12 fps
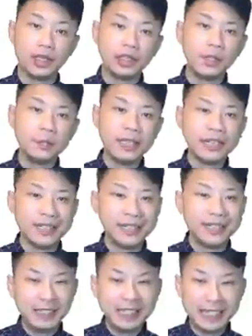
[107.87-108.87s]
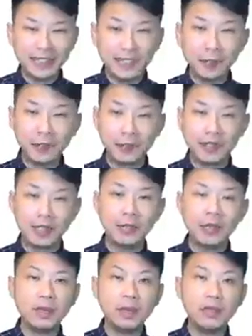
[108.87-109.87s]
Just because different stakeholders, they
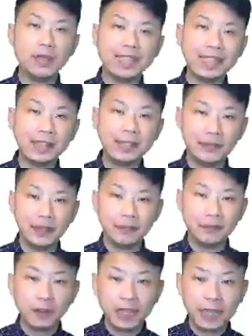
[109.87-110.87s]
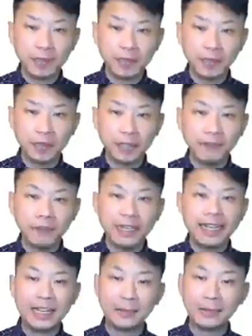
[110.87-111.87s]
may be using different vocabulary
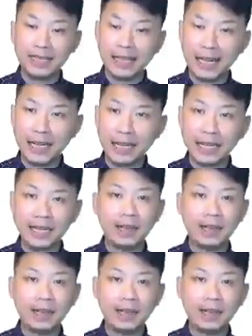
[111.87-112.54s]
when they communicate.